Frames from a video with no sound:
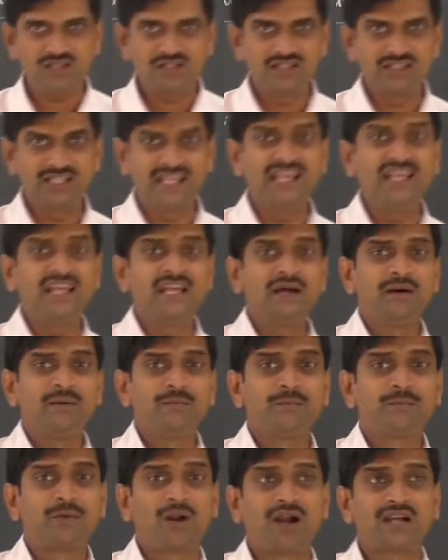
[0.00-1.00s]

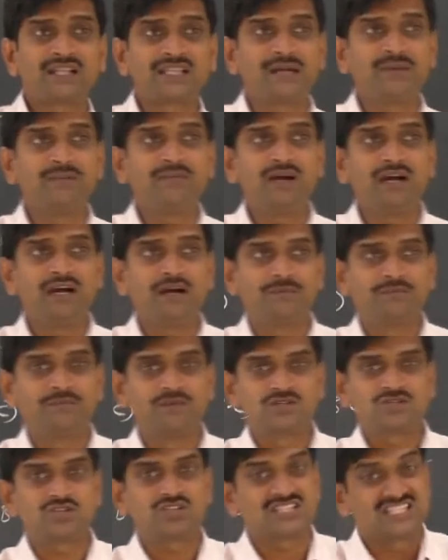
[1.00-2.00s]
They brought them
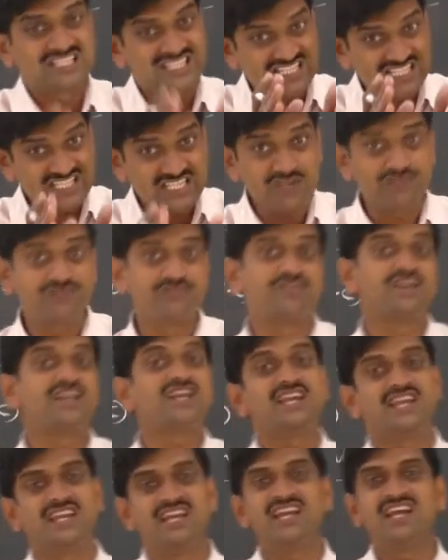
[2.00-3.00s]
up. So this is the
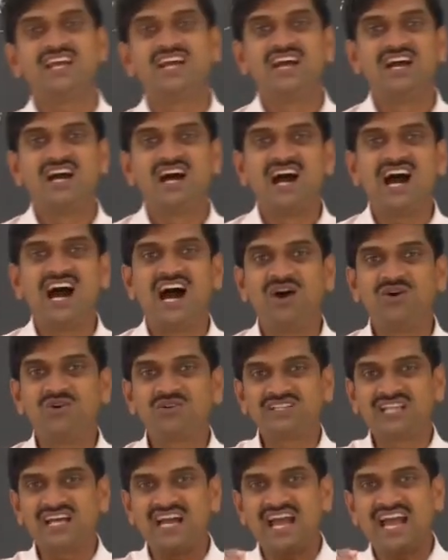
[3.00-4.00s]
way
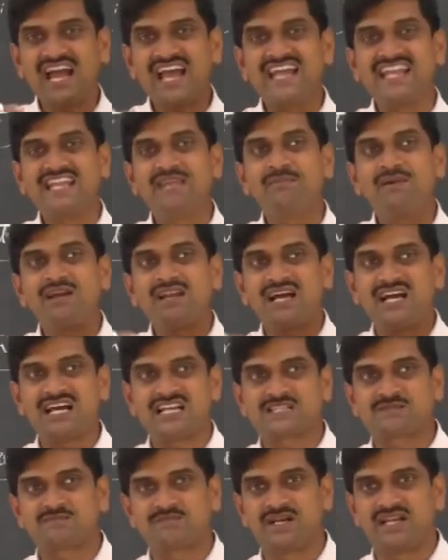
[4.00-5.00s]
how the animal
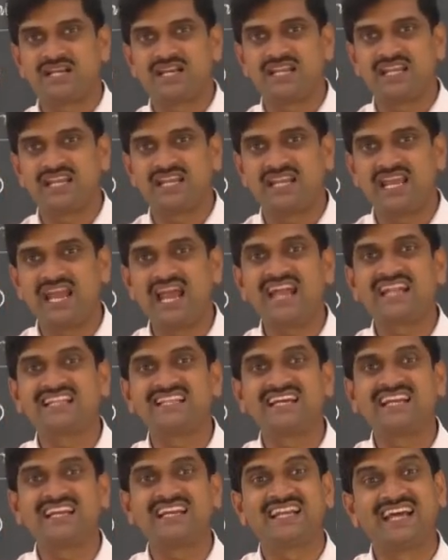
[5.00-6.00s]
husbandry
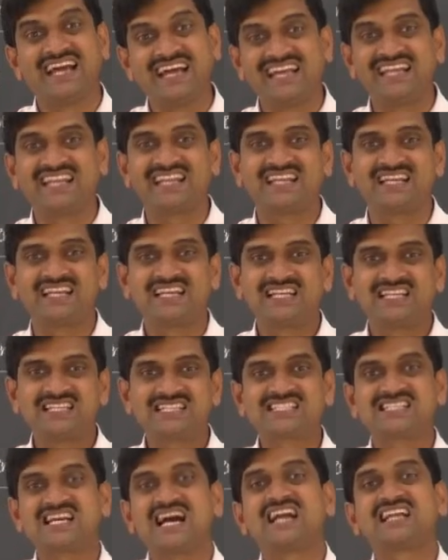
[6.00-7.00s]
and the dairying
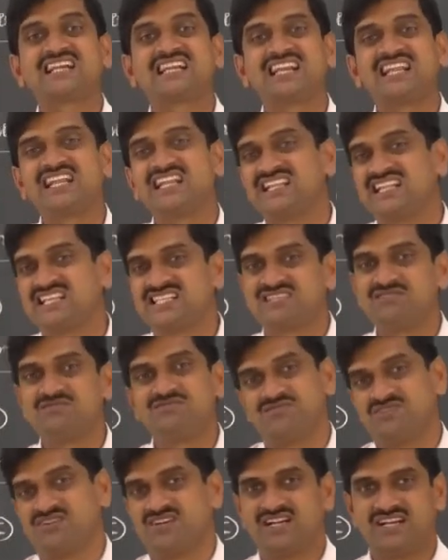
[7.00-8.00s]
started in this
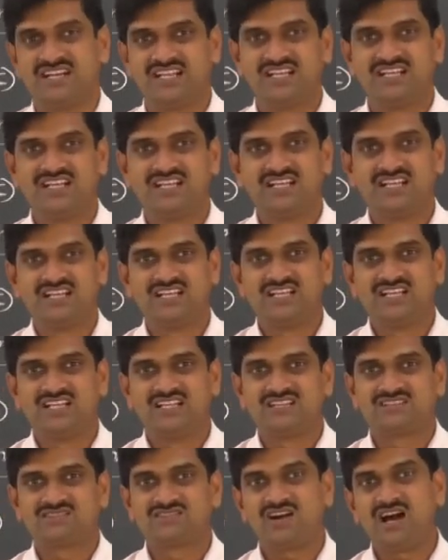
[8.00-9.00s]
world.
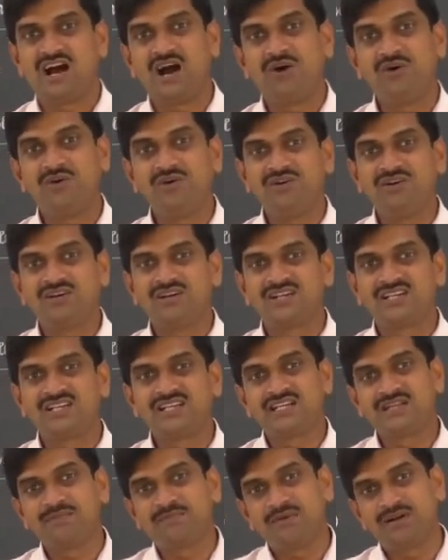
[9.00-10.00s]
So how
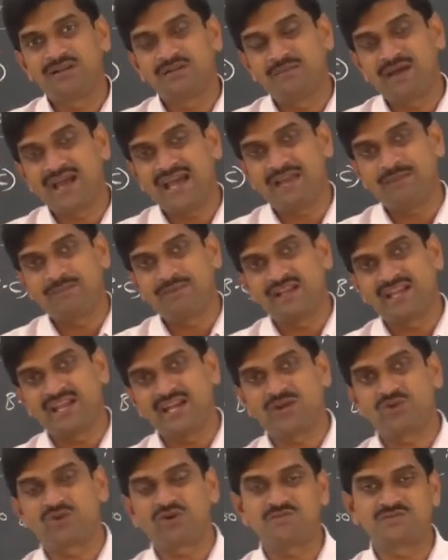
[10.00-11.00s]
man
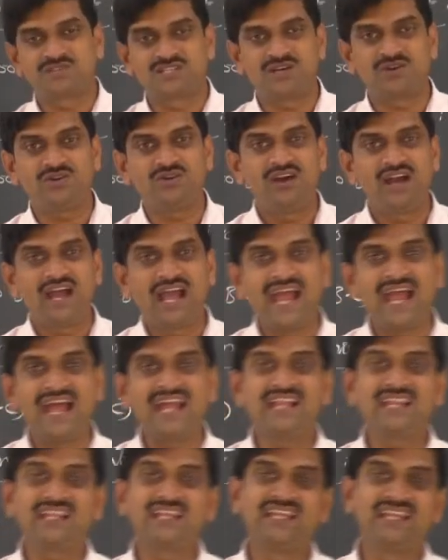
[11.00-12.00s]
began to observe
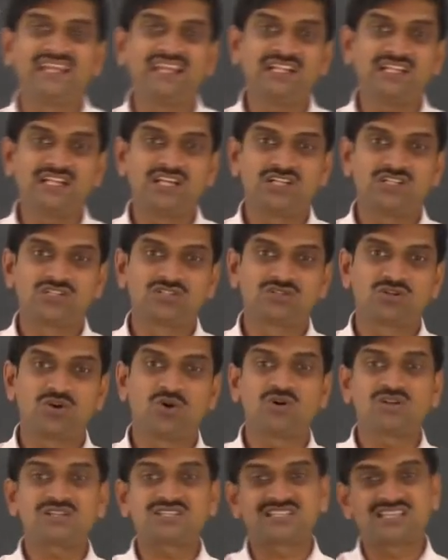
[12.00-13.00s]
and he
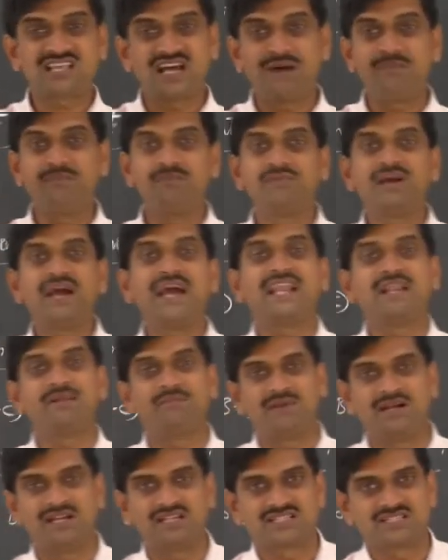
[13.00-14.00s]
chose some
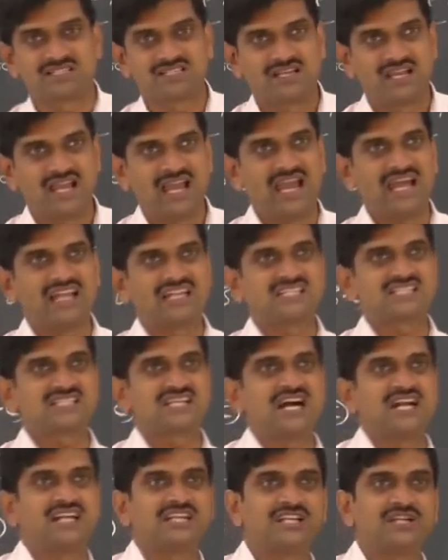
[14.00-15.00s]
animals and
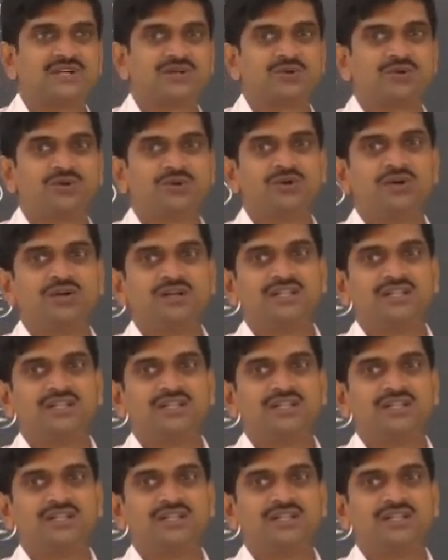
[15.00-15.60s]
started to